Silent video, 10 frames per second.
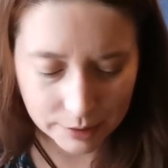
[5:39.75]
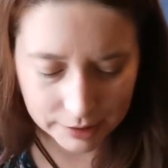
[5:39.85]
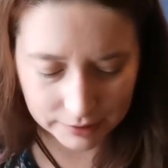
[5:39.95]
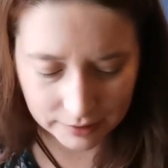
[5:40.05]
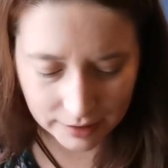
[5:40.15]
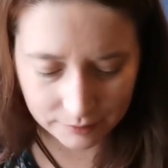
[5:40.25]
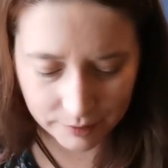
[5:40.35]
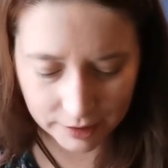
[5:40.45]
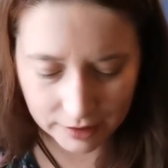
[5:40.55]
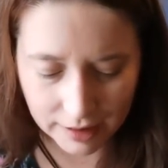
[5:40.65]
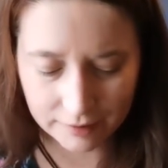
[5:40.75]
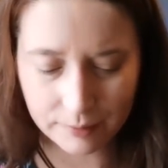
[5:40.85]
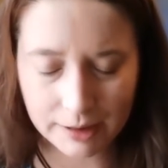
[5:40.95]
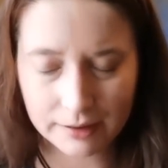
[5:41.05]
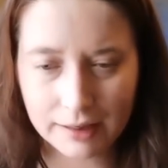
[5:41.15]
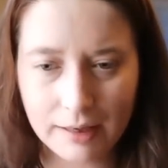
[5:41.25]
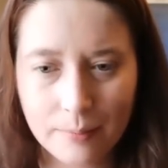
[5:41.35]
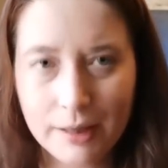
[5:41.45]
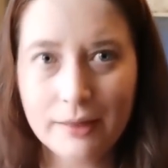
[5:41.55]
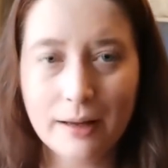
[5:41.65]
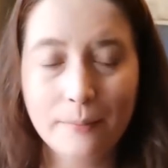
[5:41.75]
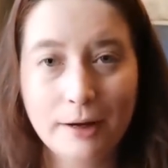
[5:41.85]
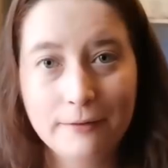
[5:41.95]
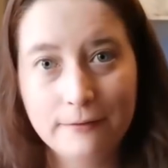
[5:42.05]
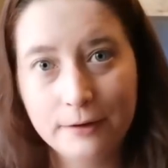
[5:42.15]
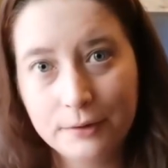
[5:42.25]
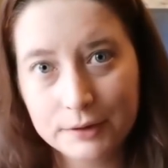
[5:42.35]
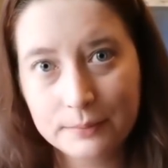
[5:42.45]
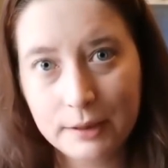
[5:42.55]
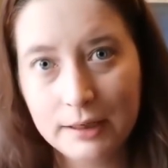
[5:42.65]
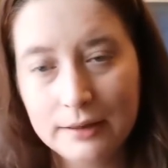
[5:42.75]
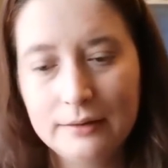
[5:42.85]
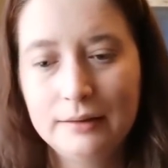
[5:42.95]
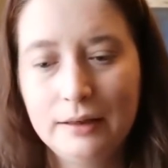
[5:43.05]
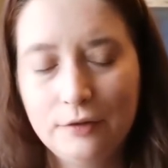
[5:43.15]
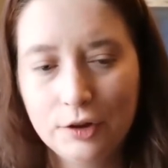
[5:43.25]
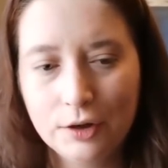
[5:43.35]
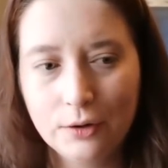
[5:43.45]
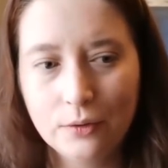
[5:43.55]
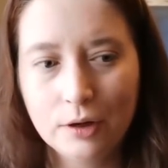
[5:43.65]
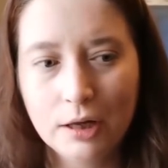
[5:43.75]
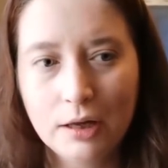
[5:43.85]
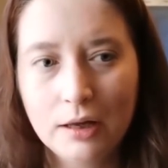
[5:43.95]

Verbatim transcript: But I've been keeping that my focus piece, even though